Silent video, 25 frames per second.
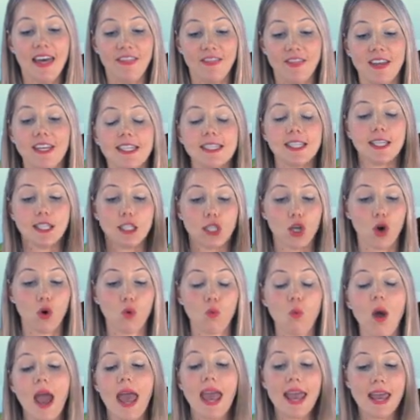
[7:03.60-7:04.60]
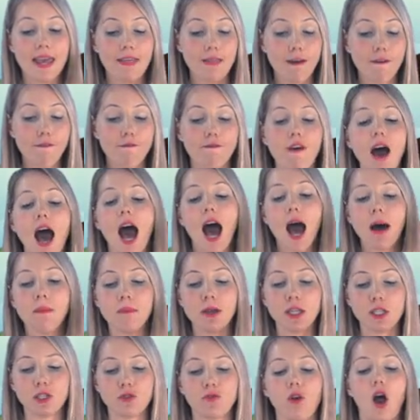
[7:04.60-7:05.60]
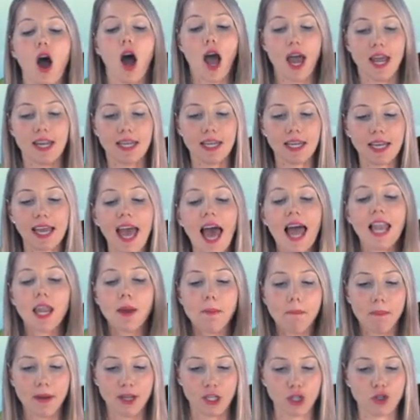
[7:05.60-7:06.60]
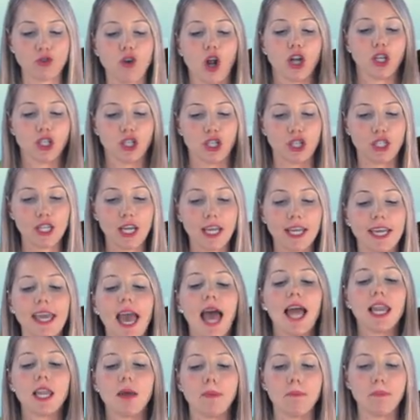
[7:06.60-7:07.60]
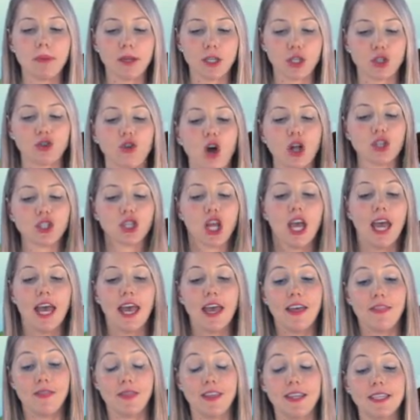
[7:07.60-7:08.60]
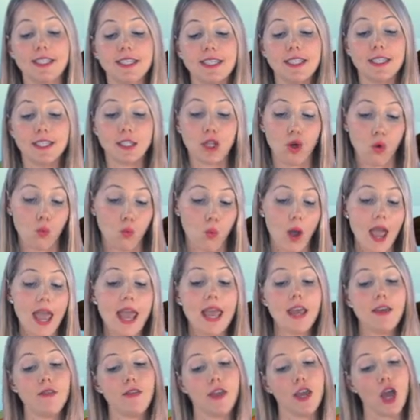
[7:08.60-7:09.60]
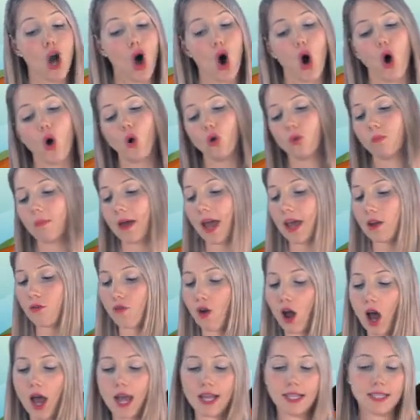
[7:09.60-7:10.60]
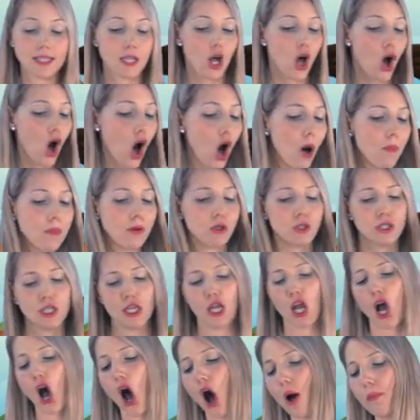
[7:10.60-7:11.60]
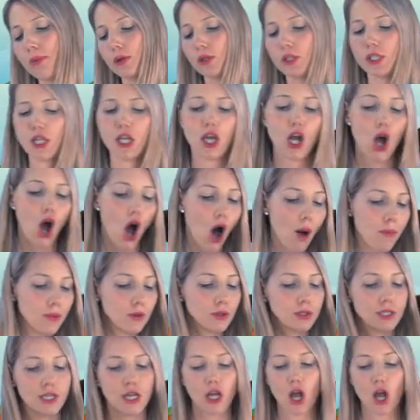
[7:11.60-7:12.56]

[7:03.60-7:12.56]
This is the way the farmers ride, a gallop a trot, a gallop a trot. This is the way the old man rides, a hobbledy hobbledy hobbledy